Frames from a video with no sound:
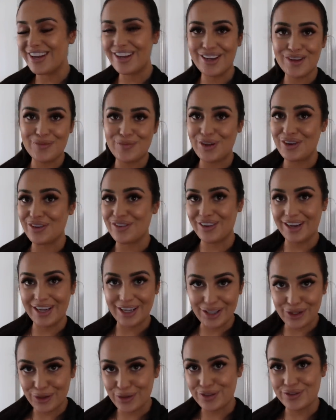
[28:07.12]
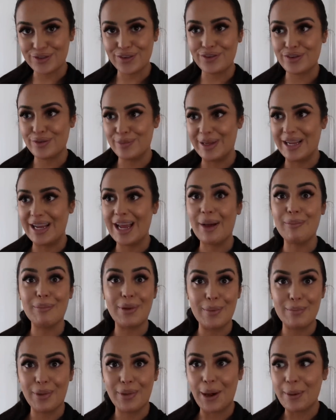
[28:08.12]
gonna be really useful for me and my
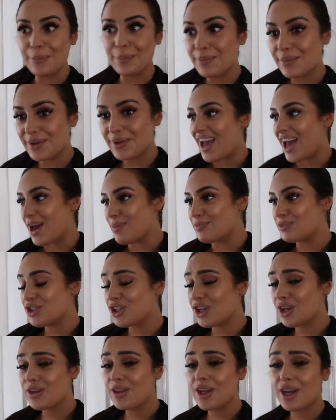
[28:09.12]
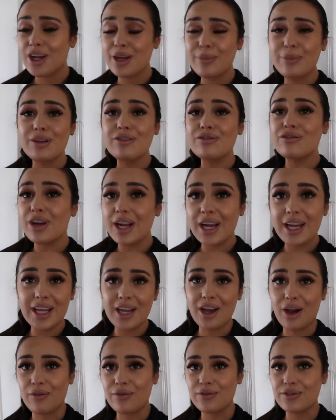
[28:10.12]
bum and um, two that are gonna be really
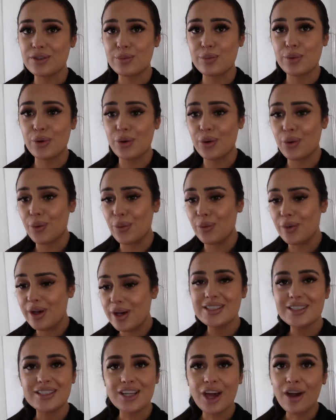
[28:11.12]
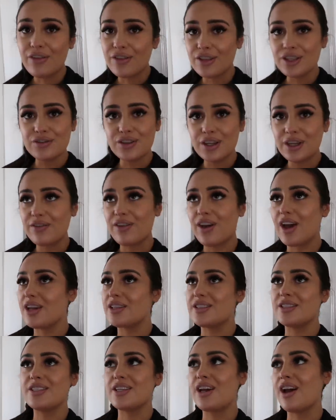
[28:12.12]
comfortable stuff that's really
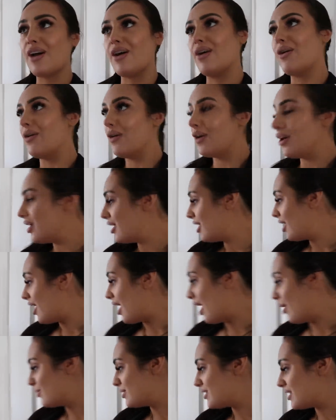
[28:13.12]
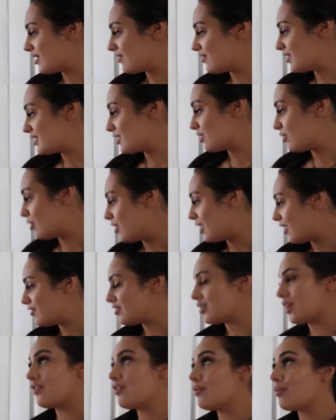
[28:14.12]
versatile um, so there is a lot left
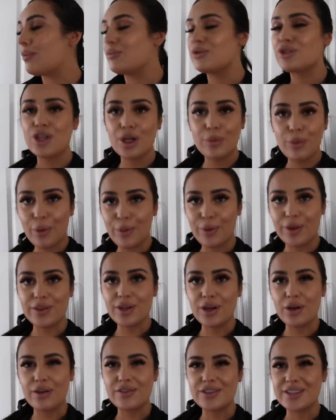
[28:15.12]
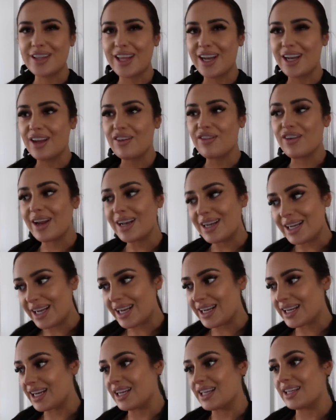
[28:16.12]
over, but I'm just going to pop it in the loft. And then if I
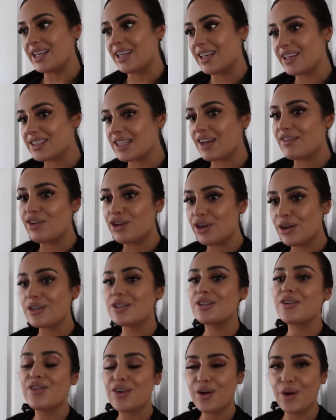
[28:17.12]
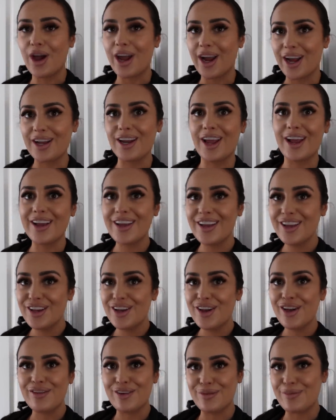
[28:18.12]
need anything, because I've looked through it, I can like
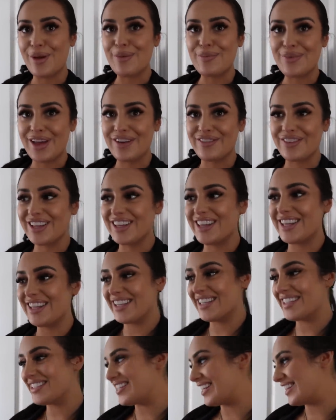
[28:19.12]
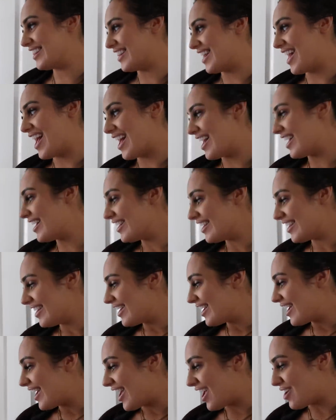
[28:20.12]
remember everything that's in there.
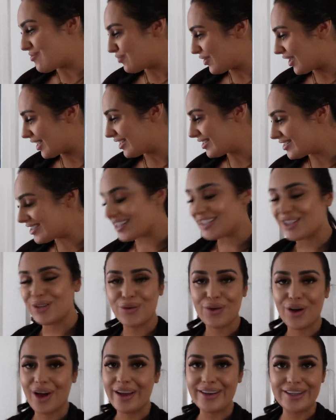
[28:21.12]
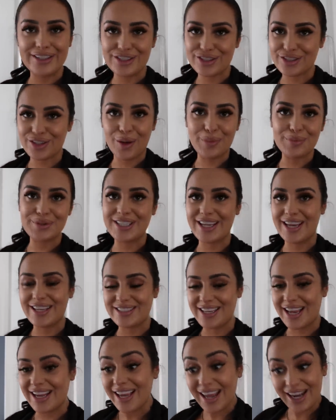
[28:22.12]
And um, Bradley said he'll kindly just go upstairs
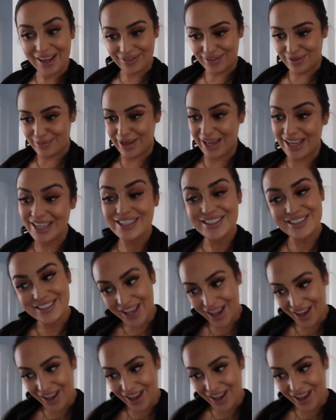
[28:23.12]
and get it for me. So